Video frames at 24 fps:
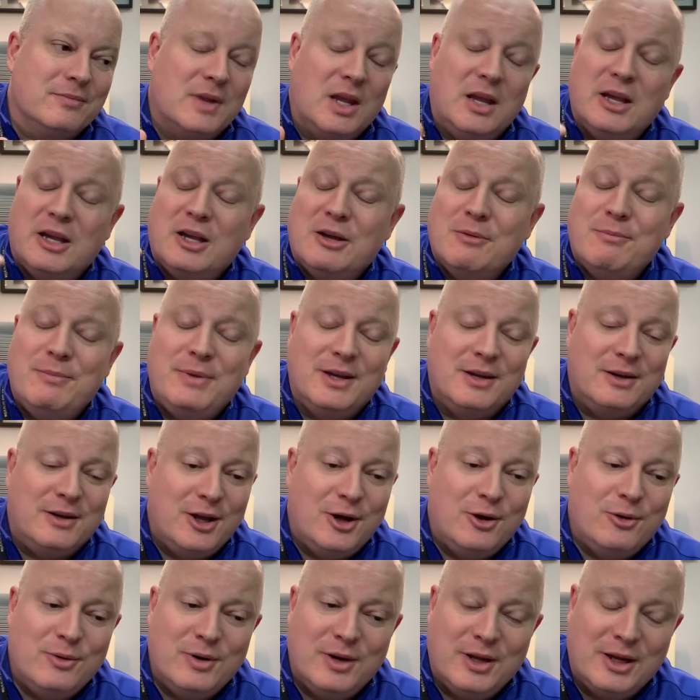It could be a
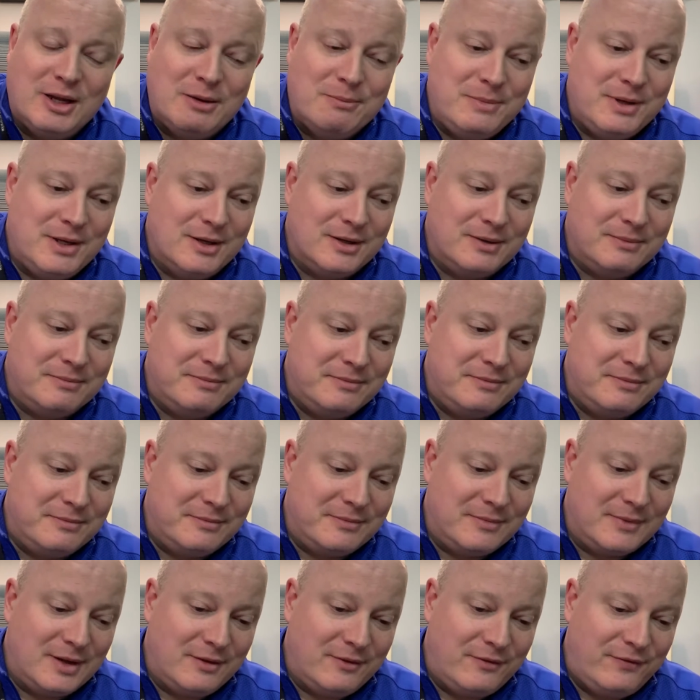note, it could be a
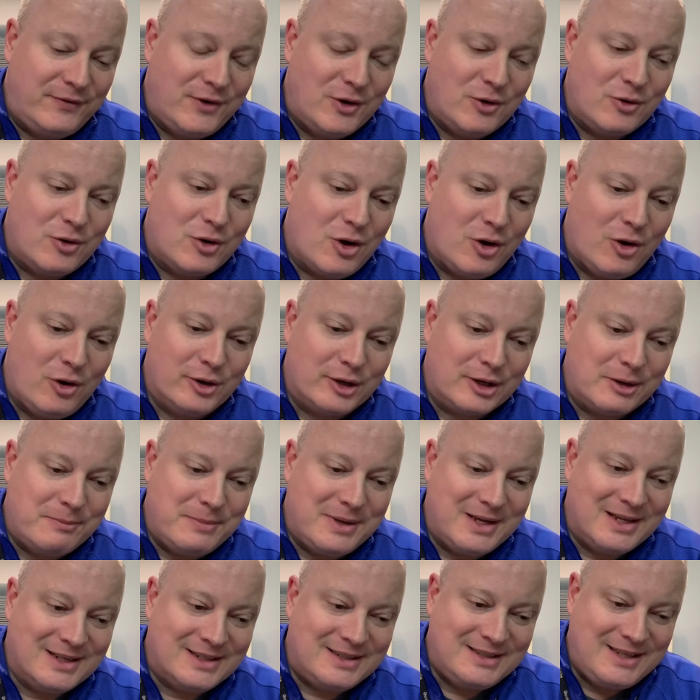phone call, it could
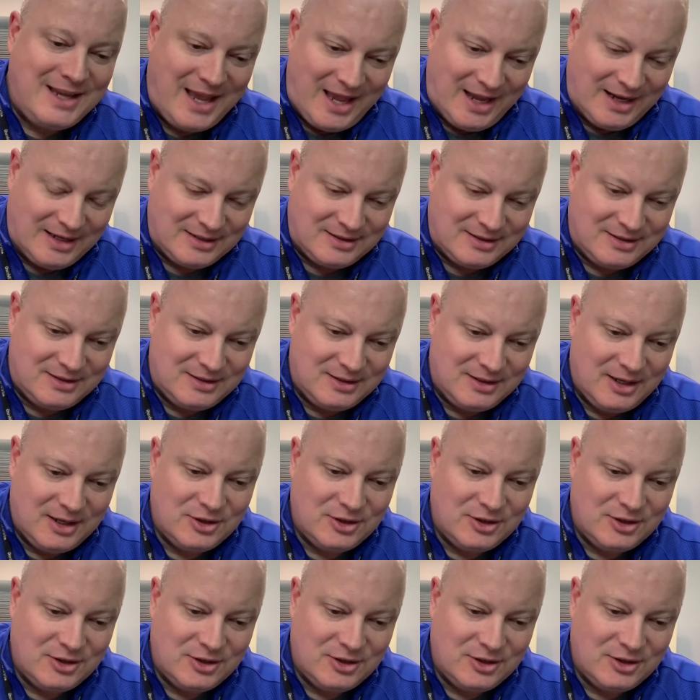be a text,